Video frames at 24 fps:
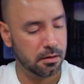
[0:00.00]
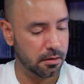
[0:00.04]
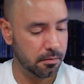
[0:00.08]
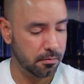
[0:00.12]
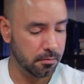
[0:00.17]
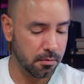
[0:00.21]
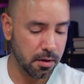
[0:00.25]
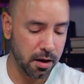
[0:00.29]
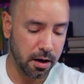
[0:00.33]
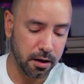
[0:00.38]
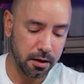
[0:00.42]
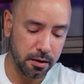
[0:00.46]

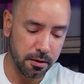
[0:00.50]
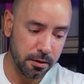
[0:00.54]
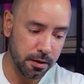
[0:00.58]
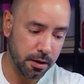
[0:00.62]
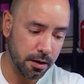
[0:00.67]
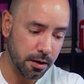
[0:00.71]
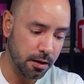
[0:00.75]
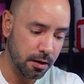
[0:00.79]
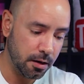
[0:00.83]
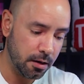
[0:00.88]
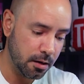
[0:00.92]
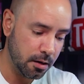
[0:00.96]

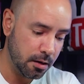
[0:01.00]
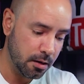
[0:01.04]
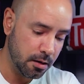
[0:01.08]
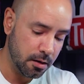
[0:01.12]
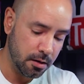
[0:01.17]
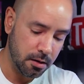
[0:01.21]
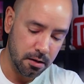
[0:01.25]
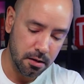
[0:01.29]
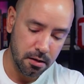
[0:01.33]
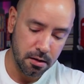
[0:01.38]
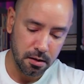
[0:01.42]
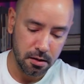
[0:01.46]
battery,
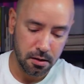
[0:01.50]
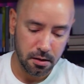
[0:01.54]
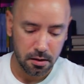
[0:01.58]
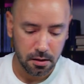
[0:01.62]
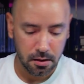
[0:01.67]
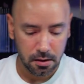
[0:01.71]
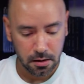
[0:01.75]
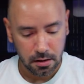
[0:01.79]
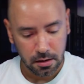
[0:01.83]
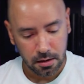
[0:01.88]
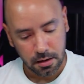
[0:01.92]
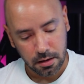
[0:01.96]

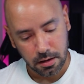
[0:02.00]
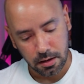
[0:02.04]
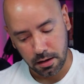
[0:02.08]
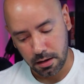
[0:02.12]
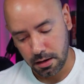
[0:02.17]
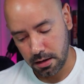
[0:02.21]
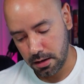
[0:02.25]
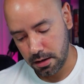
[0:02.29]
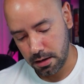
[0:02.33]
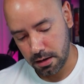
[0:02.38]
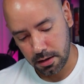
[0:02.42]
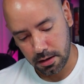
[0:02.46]

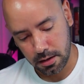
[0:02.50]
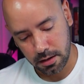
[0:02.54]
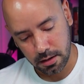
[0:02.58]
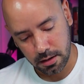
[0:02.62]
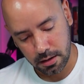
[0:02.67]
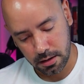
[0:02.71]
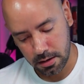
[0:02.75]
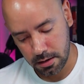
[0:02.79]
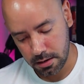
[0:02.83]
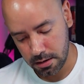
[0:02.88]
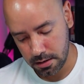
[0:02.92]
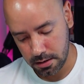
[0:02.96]
and
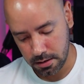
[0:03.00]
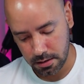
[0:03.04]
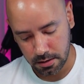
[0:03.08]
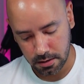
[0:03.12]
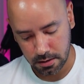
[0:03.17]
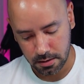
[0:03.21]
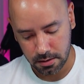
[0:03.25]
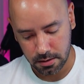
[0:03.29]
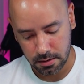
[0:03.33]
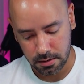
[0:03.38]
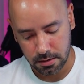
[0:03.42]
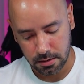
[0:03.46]

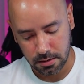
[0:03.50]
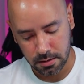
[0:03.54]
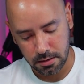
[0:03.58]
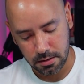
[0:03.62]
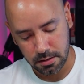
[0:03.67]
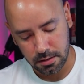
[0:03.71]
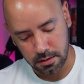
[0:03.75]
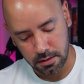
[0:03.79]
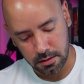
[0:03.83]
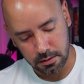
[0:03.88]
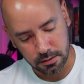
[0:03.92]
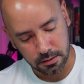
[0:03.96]

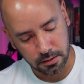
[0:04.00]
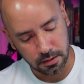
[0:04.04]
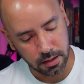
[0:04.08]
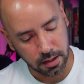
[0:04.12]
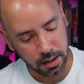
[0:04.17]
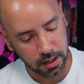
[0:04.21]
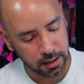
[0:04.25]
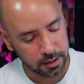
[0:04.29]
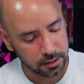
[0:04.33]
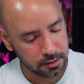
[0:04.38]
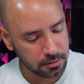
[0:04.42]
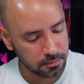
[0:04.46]
it's gonna
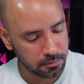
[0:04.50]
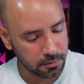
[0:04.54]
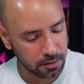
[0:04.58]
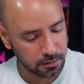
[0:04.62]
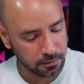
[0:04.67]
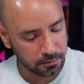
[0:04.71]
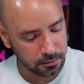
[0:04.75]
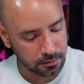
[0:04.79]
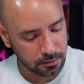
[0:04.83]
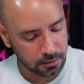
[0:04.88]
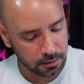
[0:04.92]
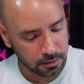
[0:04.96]
ask me
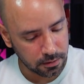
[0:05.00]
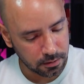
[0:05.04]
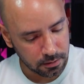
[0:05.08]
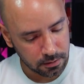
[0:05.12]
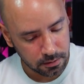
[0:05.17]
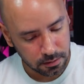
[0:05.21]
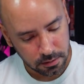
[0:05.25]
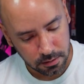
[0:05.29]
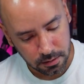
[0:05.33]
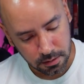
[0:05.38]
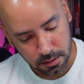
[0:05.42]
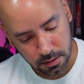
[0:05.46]
for
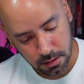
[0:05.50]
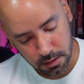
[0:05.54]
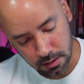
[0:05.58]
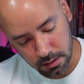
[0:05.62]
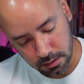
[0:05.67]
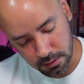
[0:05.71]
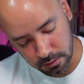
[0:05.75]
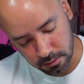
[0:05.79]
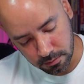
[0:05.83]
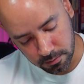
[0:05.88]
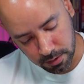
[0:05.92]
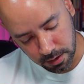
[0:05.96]

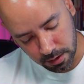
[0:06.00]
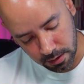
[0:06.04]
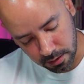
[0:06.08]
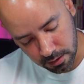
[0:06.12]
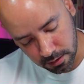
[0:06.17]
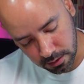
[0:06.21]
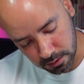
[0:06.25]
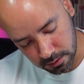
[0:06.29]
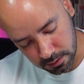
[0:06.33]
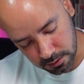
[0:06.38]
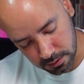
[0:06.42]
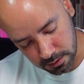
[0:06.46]
too many
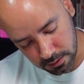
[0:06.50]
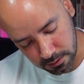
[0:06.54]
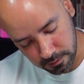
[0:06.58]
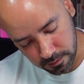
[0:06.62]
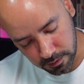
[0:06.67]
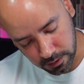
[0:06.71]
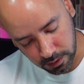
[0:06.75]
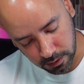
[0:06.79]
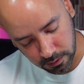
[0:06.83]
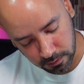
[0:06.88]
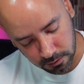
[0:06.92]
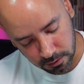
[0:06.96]
things if
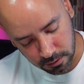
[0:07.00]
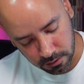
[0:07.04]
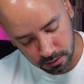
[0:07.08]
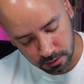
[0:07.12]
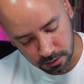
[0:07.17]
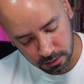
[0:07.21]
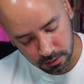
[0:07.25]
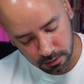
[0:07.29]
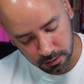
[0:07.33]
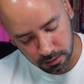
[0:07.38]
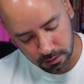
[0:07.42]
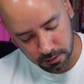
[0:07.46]
I
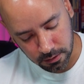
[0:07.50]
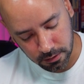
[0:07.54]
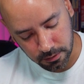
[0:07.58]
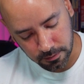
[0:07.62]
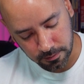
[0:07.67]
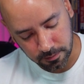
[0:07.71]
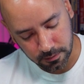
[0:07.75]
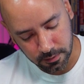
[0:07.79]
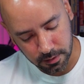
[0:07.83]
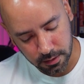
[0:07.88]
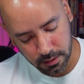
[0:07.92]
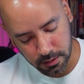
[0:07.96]
turn on
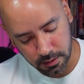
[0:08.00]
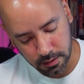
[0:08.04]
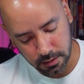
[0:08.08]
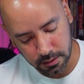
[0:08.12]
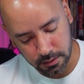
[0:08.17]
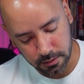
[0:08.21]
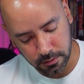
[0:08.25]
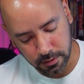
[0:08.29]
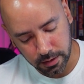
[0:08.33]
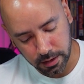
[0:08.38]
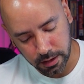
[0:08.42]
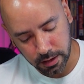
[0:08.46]

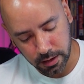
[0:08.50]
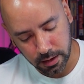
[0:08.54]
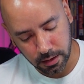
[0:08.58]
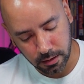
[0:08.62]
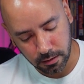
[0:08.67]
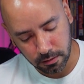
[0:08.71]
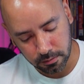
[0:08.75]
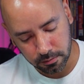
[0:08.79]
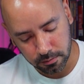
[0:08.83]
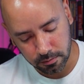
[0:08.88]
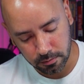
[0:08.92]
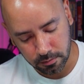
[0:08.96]
this right
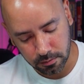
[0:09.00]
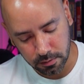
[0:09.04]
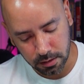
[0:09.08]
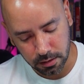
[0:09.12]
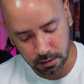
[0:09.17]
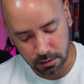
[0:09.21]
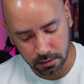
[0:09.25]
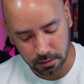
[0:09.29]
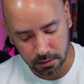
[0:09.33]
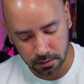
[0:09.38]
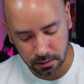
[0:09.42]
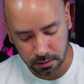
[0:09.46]
now, but
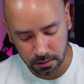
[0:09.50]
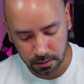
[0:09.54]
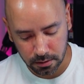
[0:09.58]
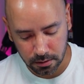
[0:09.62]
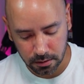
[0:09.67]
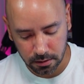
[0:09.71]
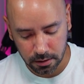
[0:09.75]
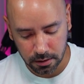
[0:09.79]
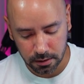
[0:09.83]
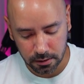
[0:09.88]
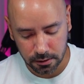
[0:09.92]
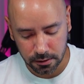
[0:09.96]

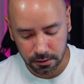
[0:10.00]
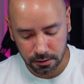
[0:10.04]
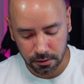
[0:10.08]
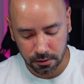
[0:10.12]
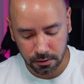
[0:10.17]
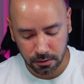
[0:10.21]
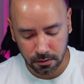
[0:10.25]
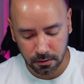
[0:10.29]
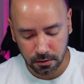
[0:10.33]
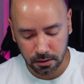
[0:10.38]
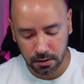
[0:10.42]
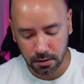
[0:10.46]
let's
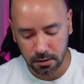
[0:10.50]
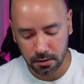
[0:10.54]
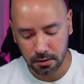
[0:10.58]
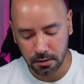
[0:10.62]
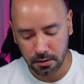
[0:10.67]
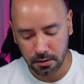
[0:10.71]
do it.